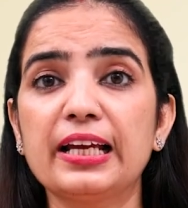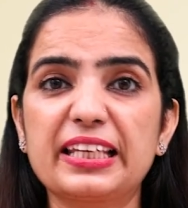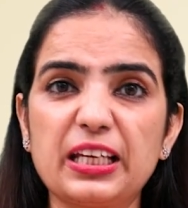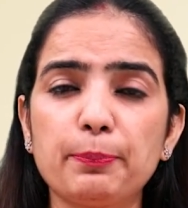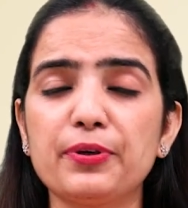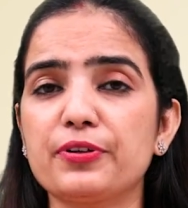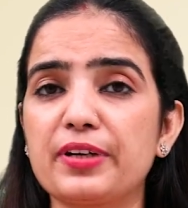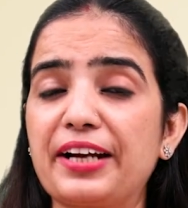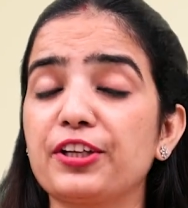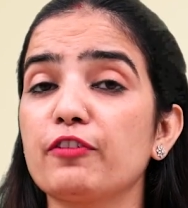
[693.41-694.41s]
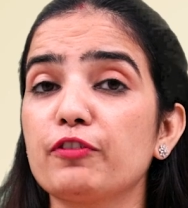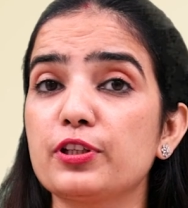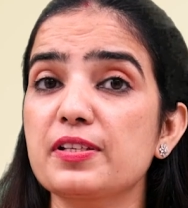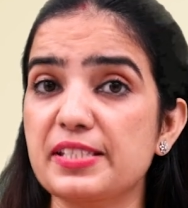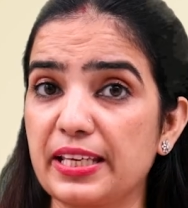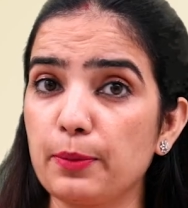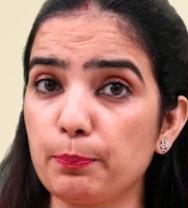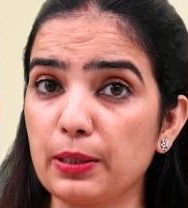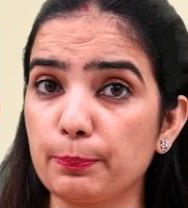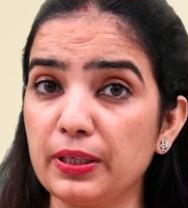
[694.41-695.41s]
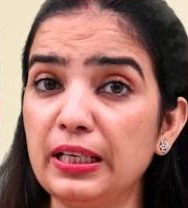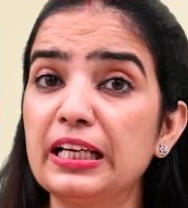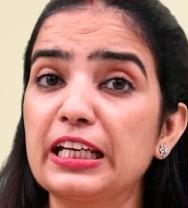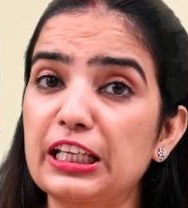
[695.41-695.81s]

Keep interacting with the same people